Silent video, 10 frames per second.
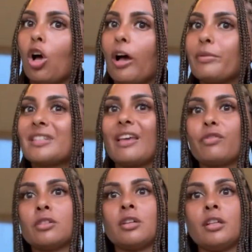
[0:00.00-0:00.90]
I was
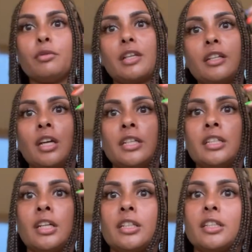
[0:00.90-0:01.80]
7 and it was like
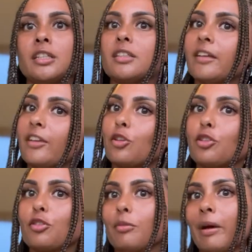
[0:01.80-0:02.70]
1990. Yeah, you can
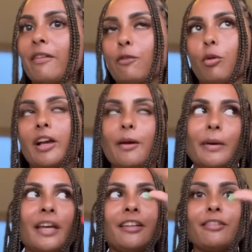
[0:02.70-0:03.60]
do the math and work out
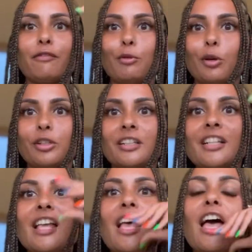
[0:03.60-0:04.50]
my age if you want.
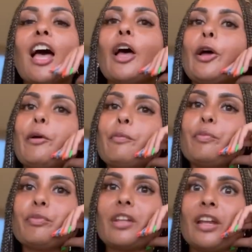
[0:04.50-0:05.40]

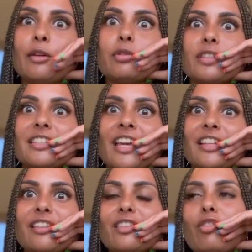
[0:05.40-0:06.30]
And it was
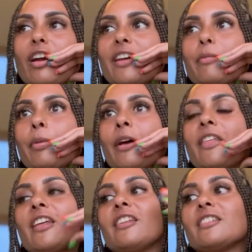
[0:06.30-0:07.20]
intense, right? But
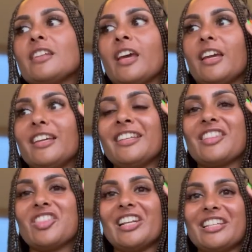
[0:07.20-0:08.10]
then today
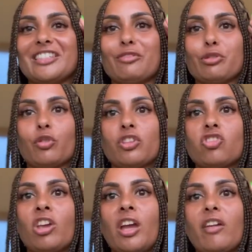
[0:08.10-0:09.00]
the lizard was on this
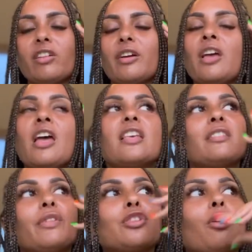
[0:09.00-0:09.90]
chair, and
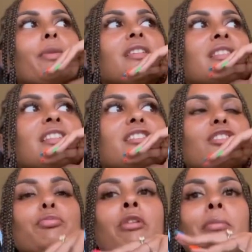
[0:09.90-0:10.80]
something told me this
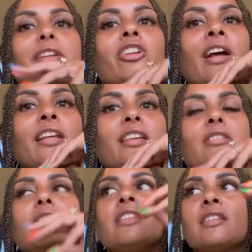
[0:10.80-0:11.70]
lizard's probably trying
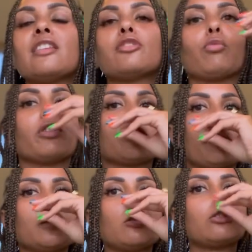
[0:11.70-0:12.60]
to, this lizard wants to
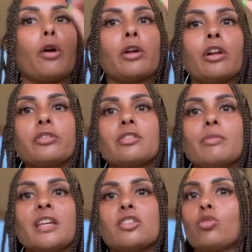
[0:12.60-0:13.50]
be so close to
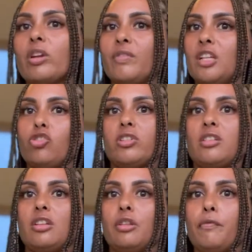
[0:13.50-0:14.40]
me. It's not even
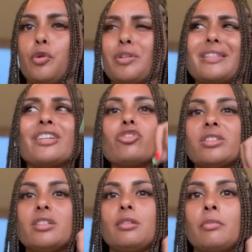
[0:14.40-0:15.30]
interested in the food, it's
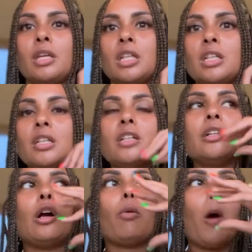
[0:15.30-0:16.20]
interested in me.
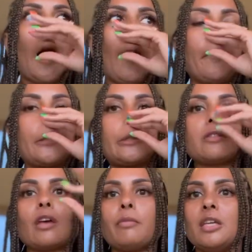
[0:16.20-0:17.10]
What happens?
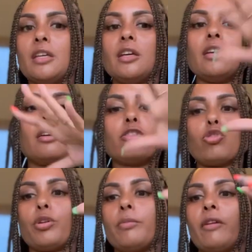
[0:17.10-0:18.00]
I'm eating,
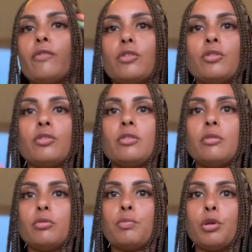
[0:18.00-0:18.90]
enjoying my food. It
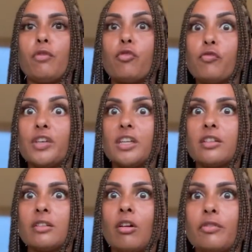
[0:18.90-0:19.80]
was beautiful
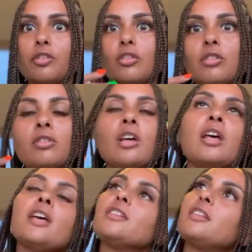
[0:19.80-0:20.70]
vegan afternoon
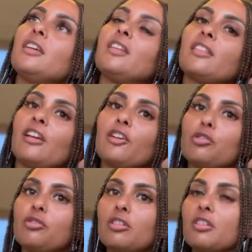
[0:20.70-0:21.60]
tea. Thank
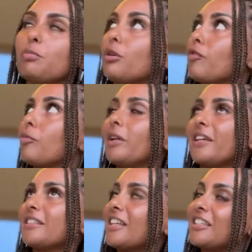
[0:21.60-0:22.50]
you to this beautiful
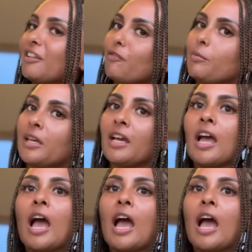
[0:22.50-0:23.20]
place that did it for me.